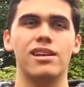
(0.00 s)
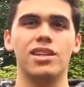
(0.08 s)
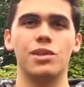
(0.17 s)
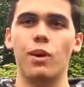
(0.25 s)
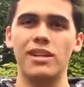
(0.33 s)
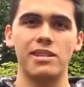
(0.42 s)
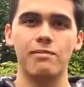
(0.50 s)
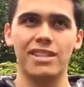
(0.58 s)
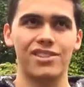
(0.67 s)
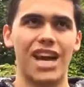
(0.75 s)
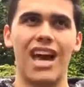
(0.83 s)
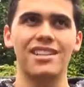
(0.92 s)
you want something
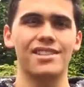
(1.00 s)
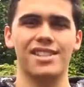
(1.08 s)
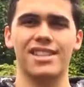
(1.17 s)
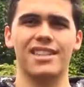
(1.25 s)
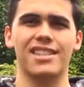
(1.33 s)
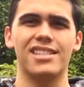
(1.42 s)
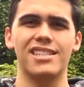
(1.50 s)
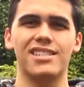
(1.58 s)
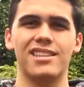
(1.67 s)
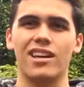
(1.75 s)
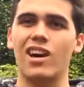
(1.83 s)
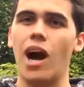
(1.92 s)
challenging. This is
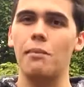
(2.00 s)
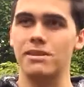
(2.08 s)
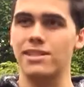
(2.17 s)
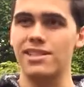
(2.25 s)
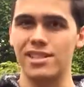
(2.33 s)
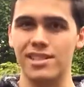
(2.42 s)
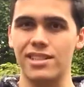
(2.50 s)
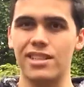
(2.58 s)
a competition.